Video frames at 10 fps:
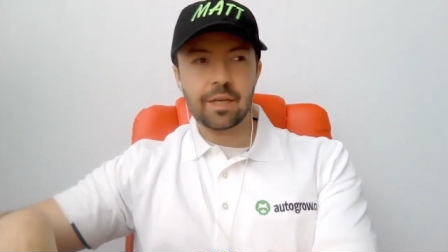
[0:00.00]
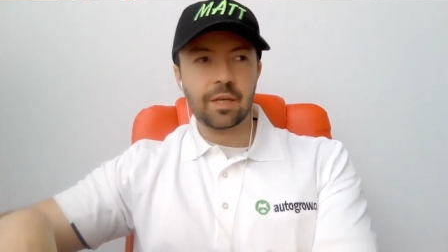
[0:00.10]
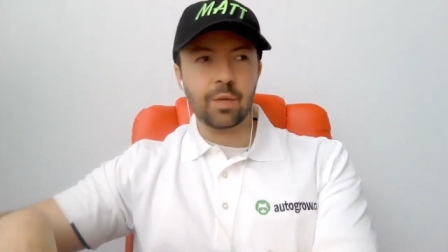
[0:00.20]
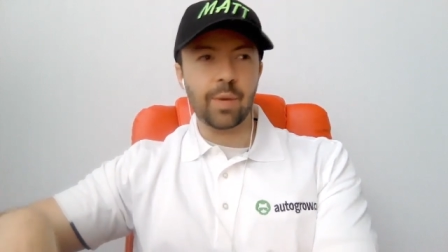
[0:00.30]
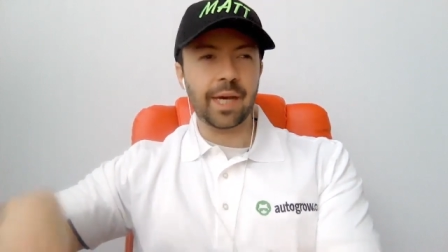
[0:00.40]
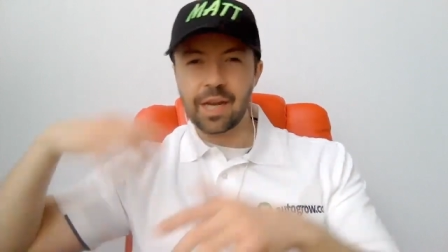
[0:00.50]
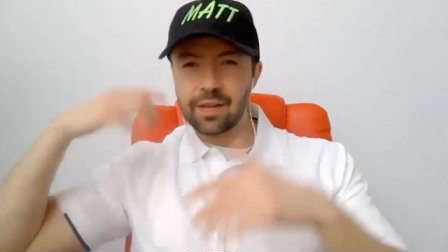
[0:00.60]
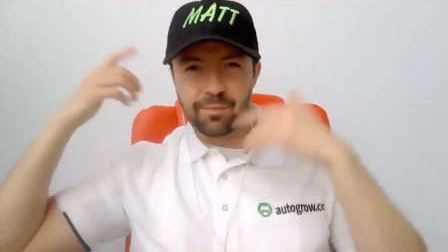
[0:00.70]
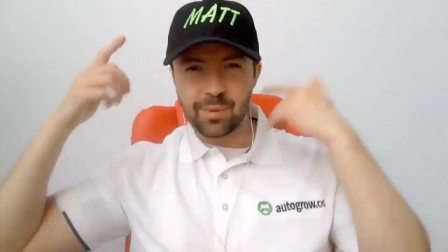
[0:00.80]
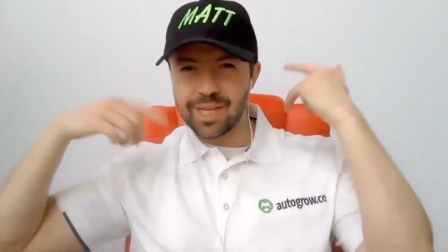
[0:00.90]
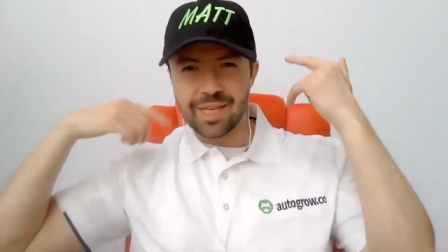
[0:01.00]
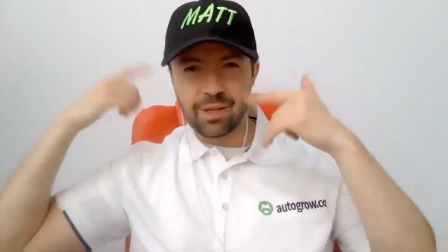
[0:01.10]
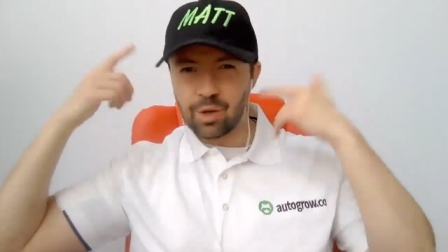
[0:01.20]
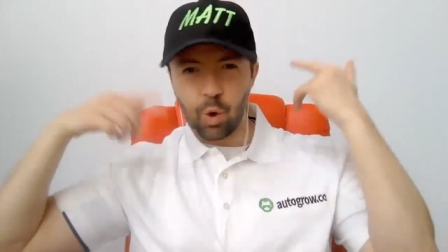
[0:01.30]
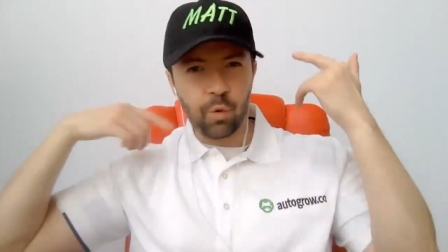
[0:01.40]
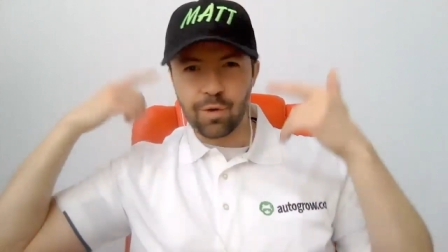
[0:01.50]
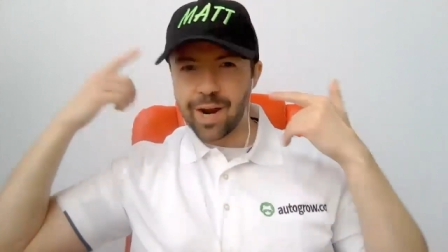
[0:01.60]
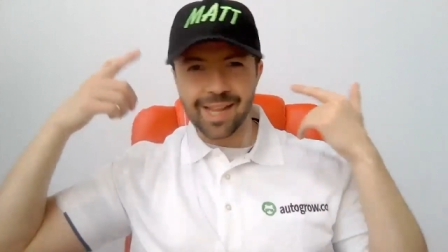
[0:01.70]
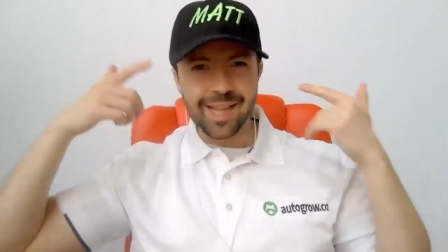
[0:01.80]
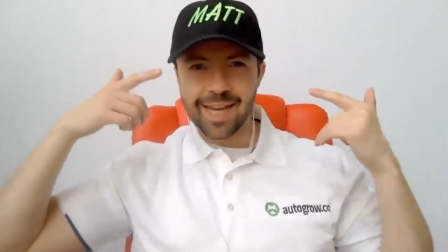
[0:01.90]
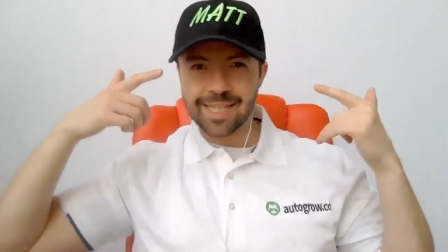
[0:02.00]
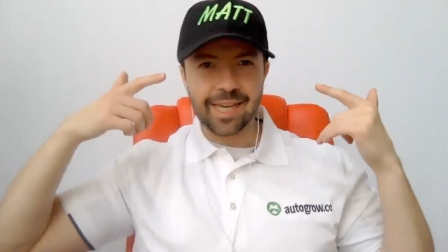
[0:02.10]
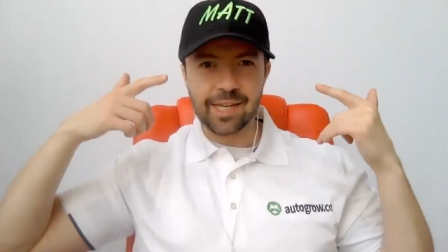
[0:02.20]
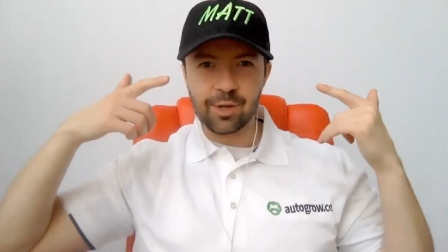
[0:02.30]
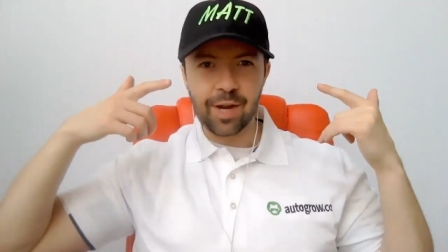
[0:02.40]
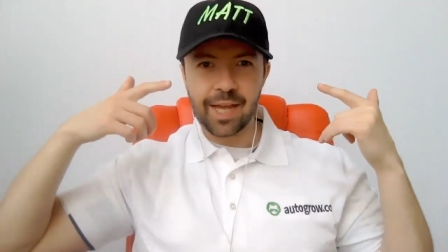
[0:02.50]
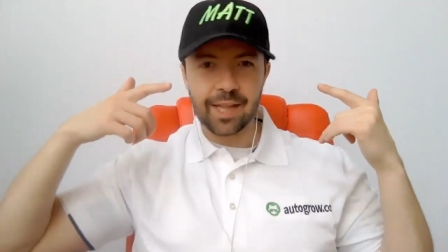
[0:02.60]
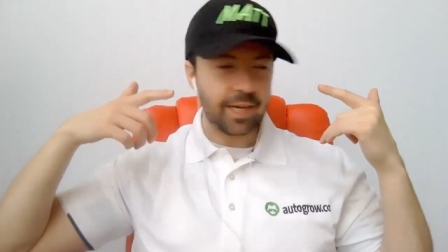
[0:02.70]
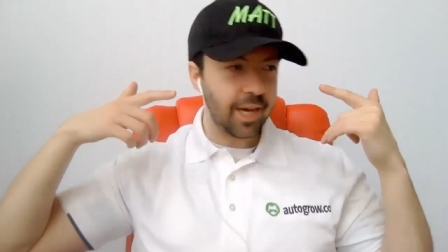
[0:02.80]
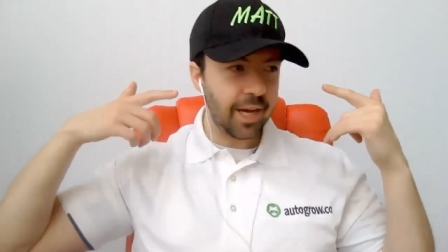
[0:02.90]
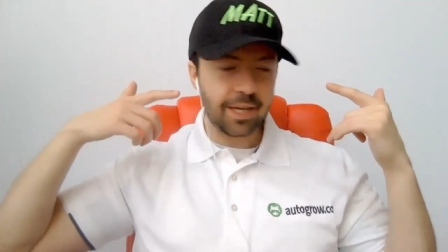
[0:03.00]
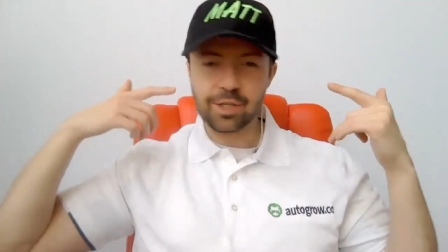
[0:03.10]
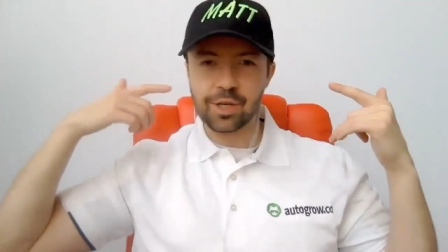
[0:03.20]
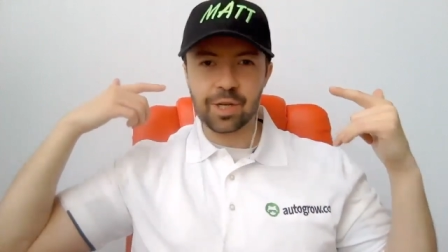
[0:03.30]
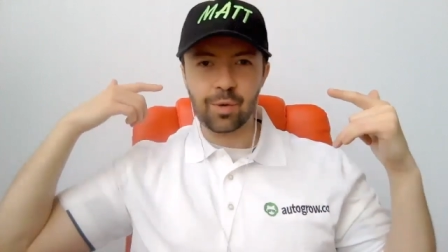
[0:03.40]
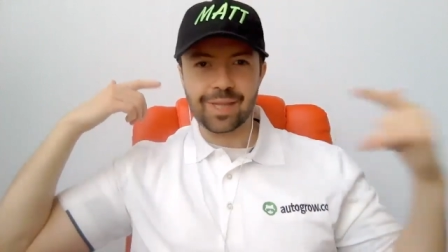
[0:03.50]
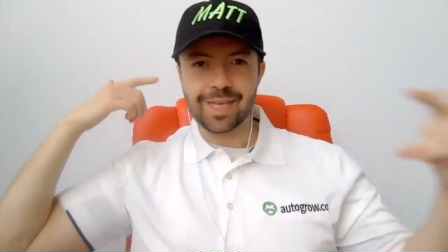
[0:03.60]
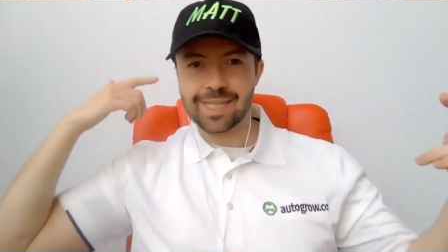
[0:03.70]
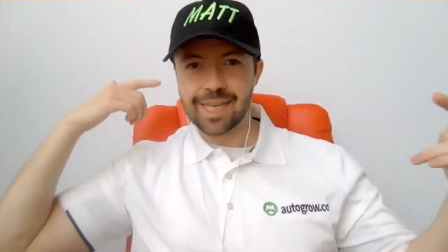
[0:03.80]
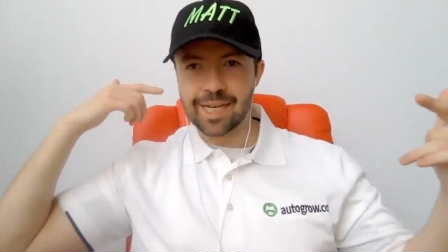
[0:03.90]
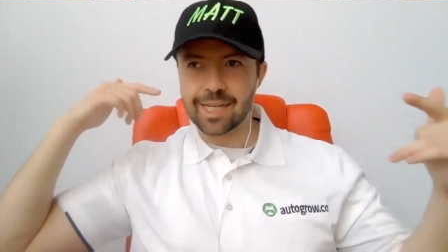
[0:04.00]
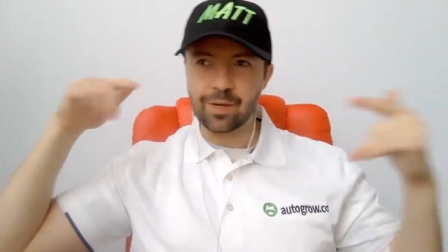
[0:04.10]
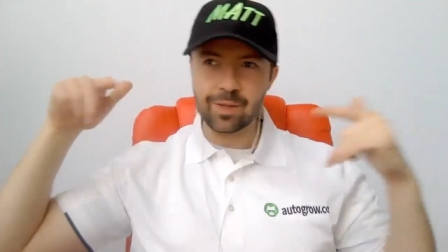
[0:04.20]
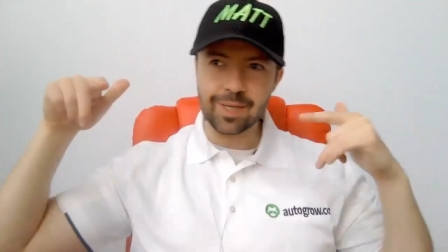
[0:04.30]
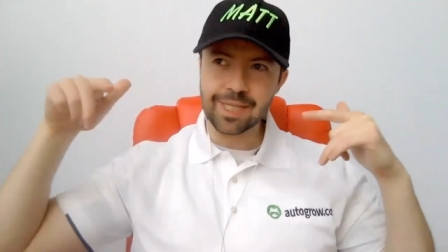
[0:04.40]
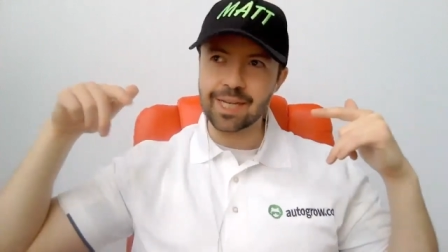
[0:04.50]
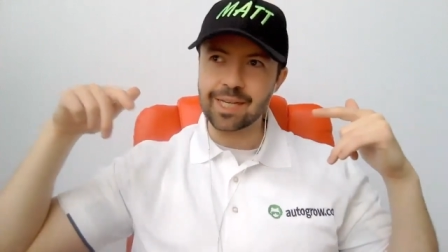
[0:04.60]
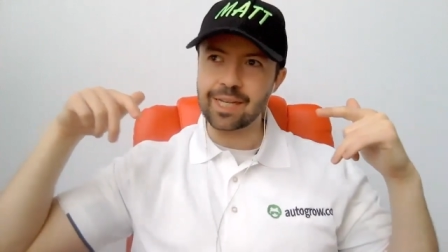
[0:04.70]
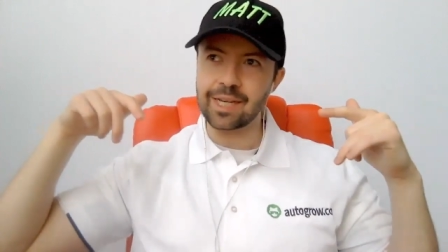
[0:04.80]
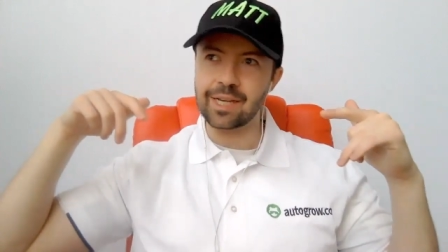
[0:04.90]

You might kind of be overanalyzing it in your head, like, oh, should I go with this idea or this idea?